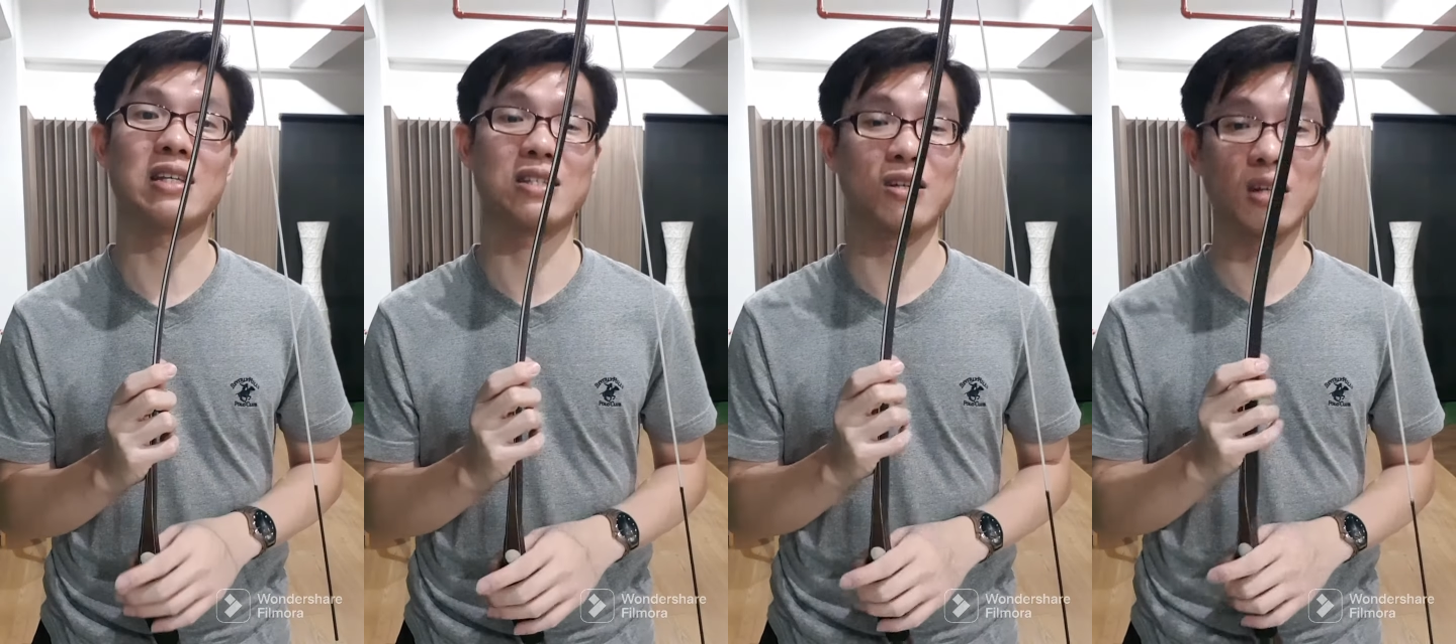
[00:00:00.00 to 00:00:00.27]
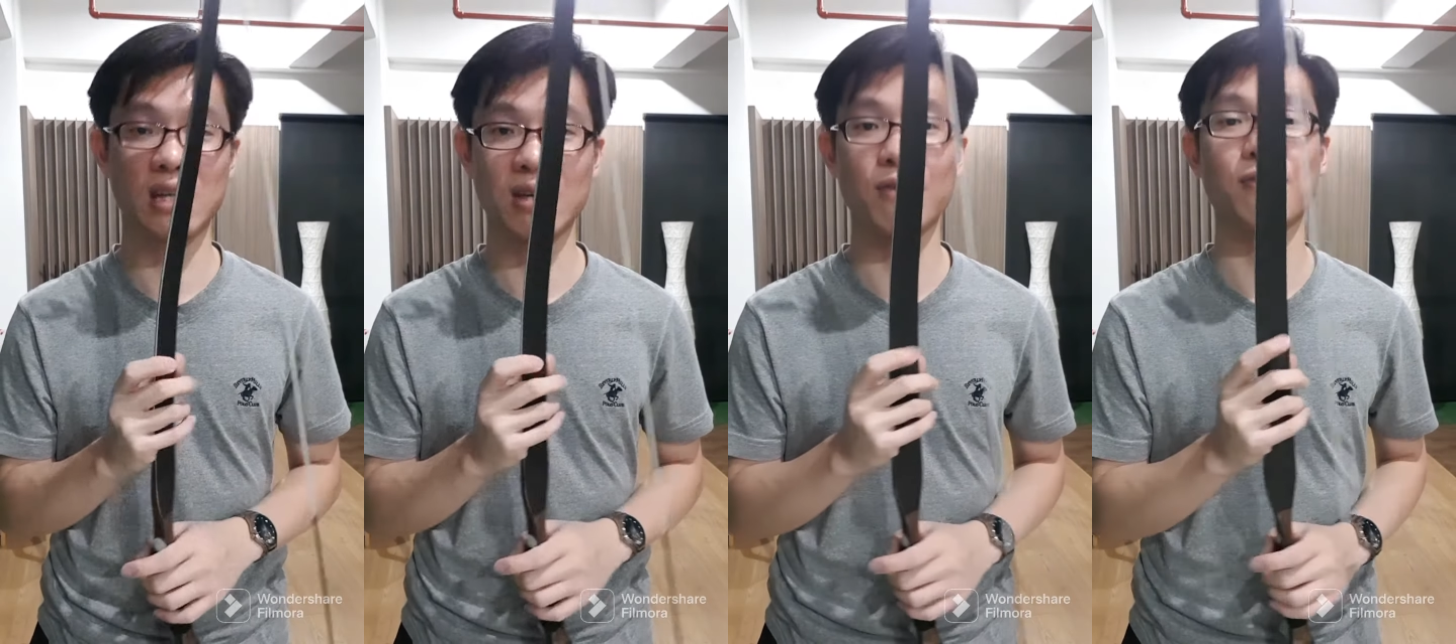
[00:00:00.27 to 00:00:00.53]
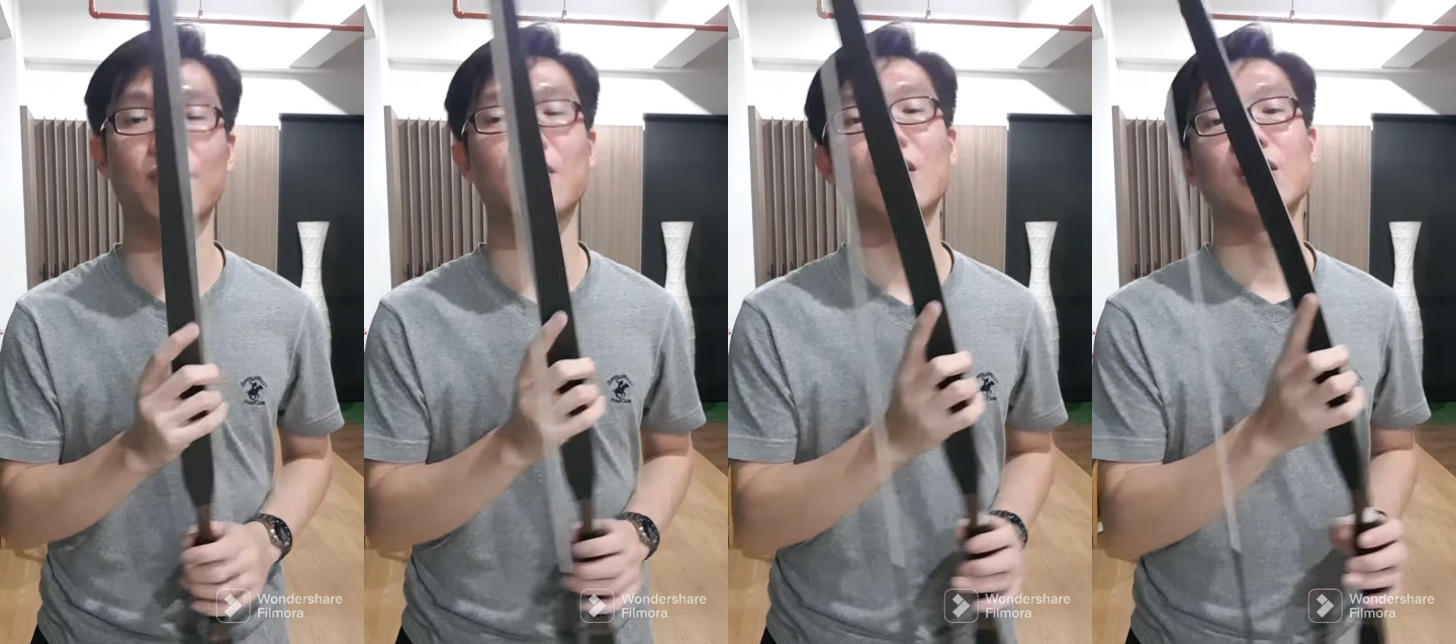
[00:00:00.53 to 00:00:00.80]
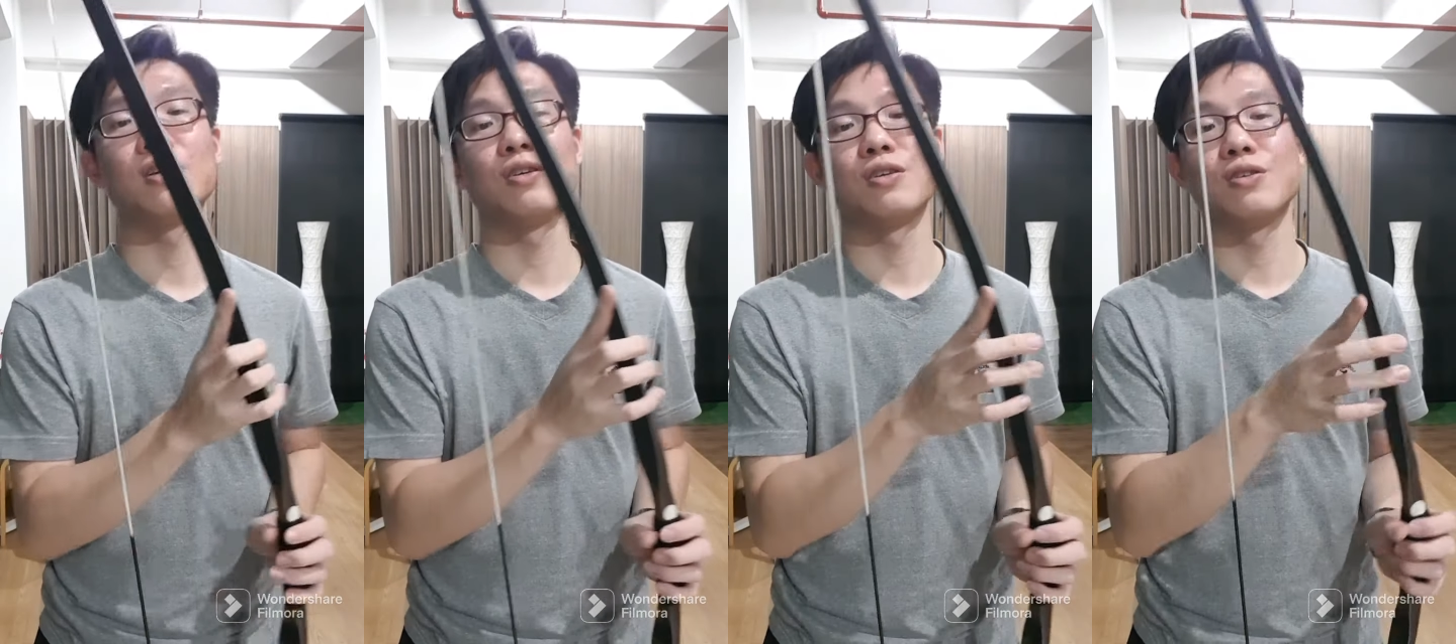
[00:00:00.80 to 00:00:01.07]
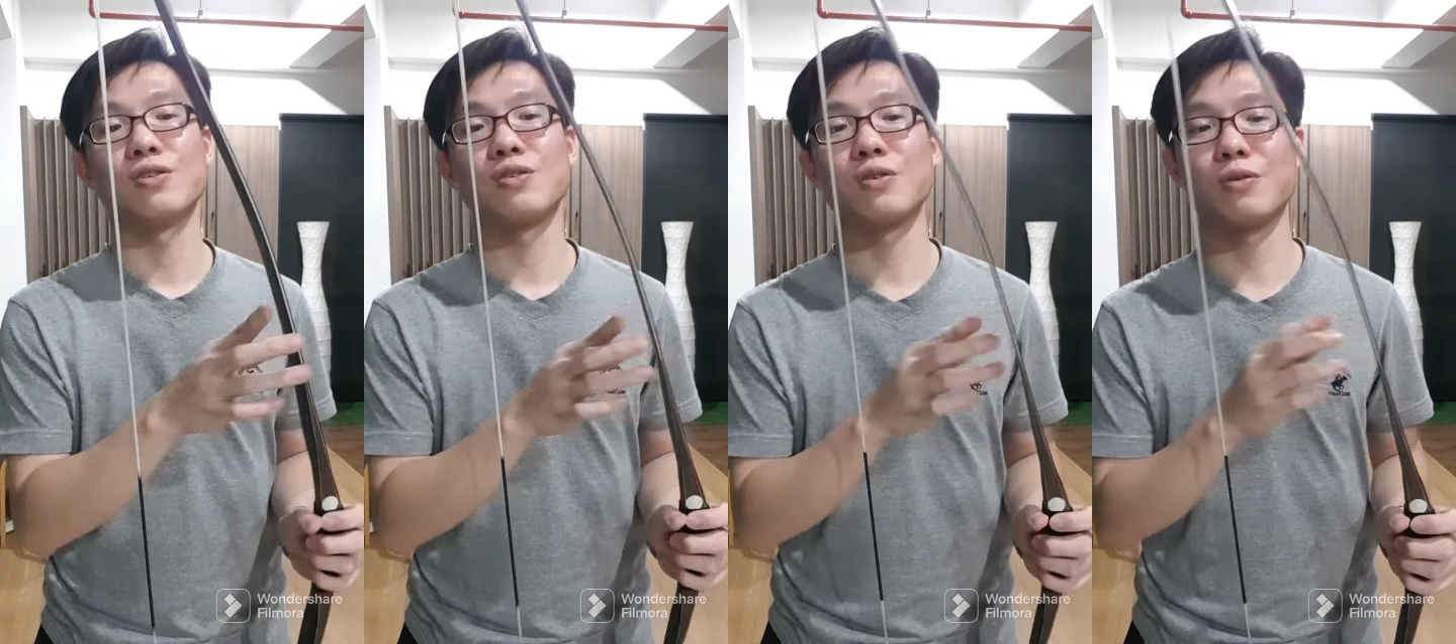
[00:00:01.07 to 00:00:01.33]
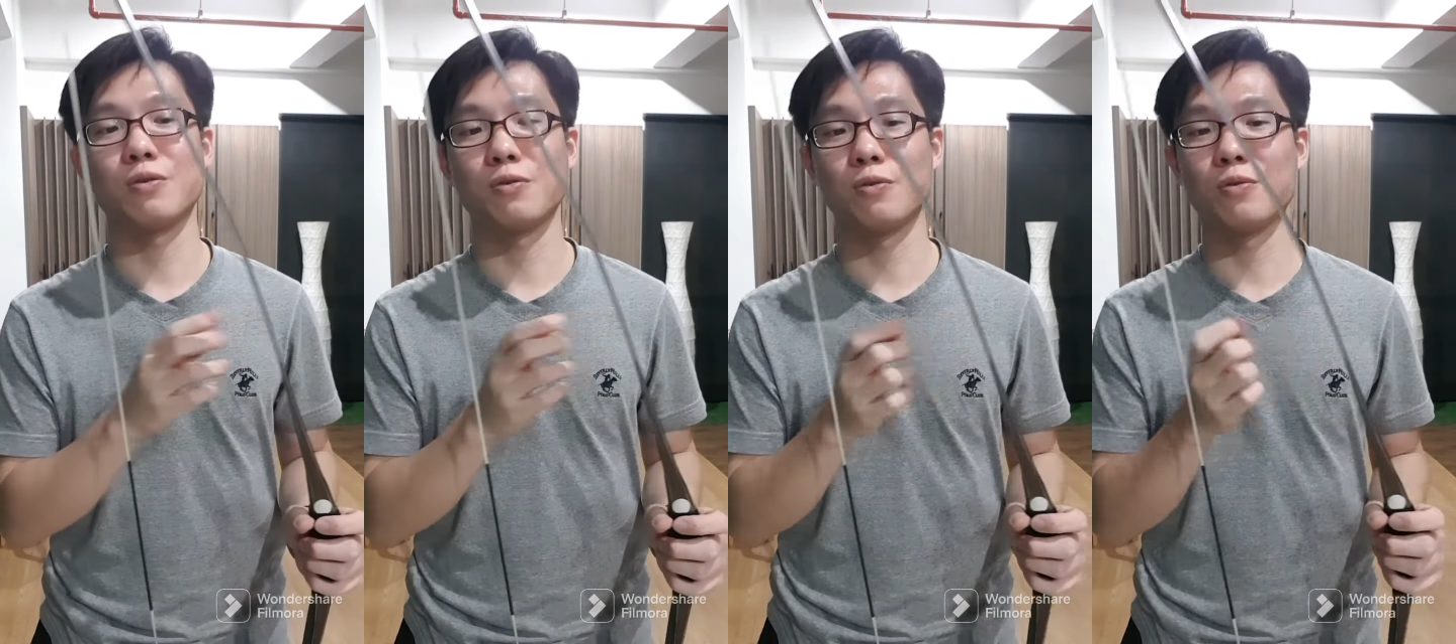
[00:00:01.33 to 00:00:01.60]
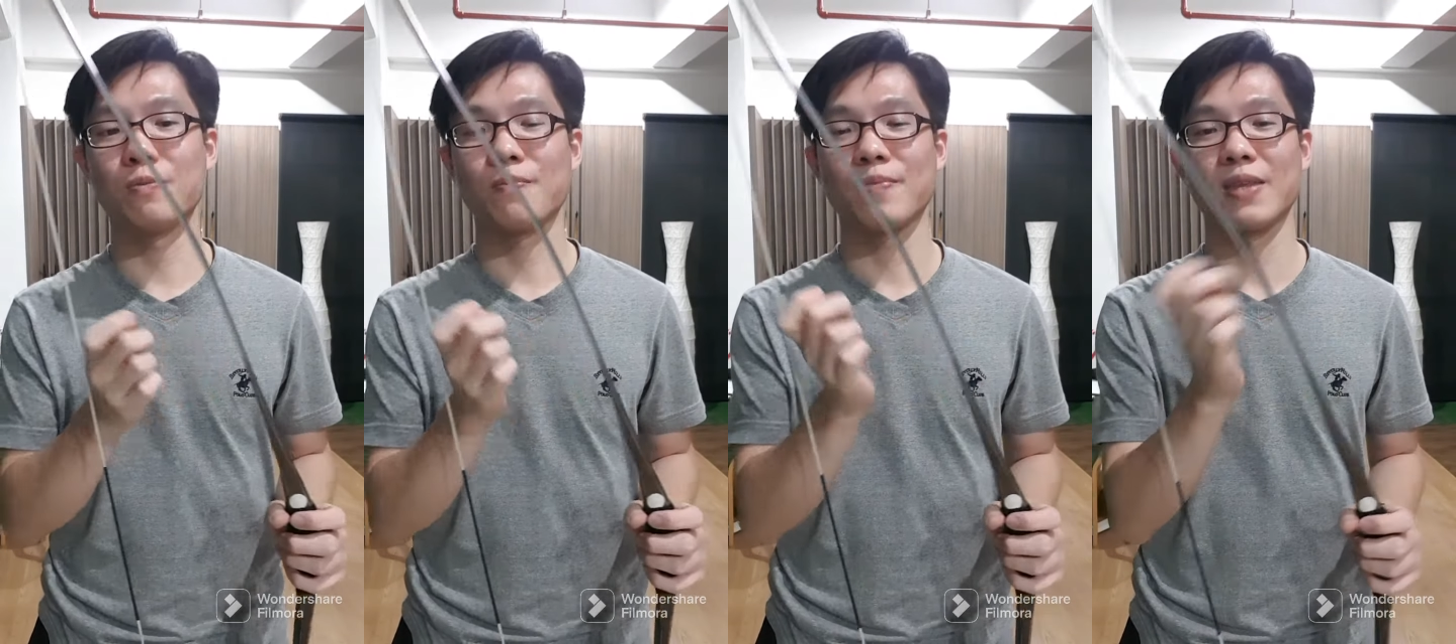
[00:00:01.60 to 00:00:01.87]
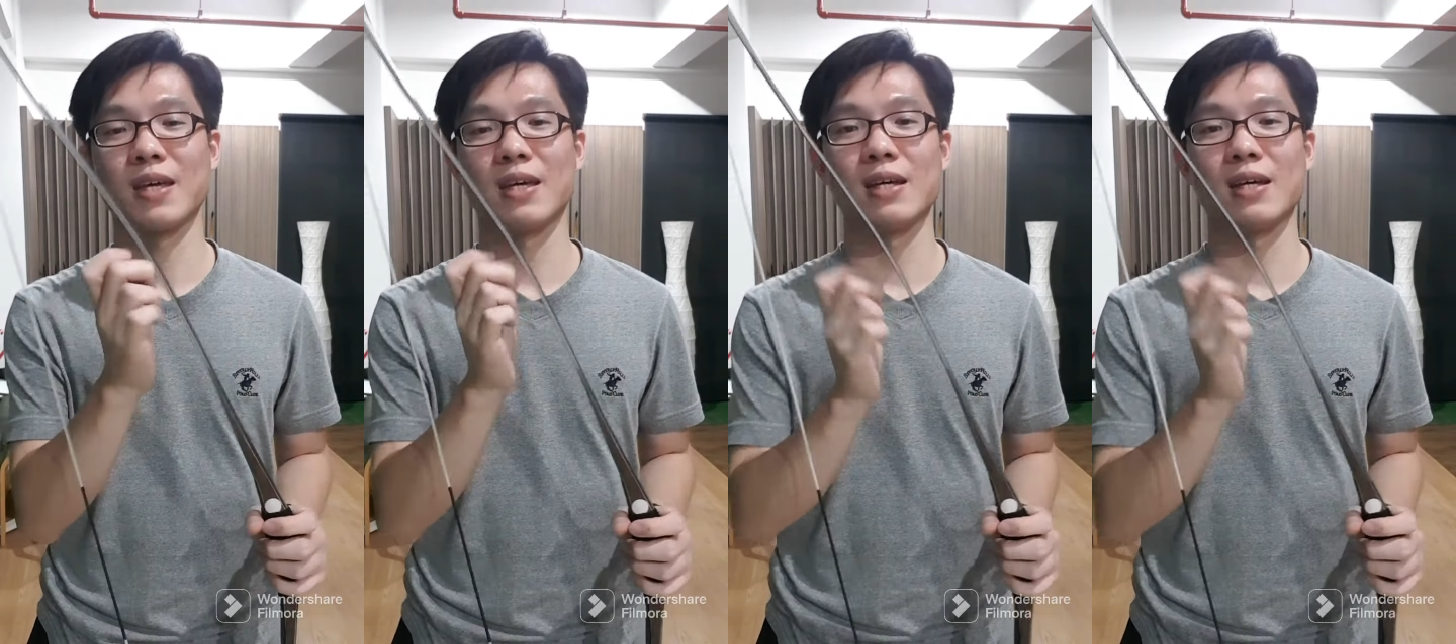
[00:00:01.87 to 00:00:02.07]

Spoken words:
it's gonna give. So